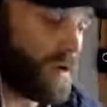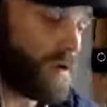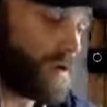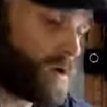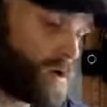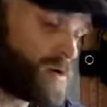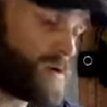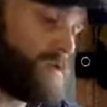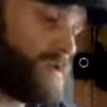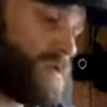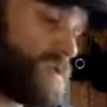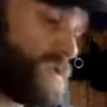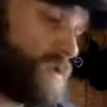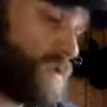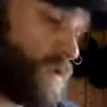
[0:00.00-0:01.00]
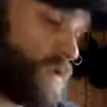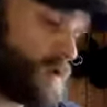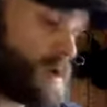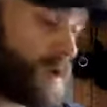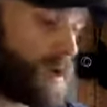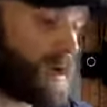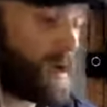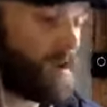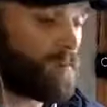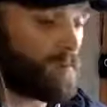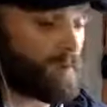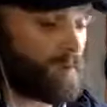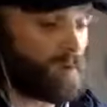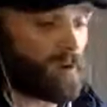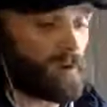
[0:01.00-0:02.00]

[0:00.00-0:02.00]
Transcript: Oh, you're summoned to court for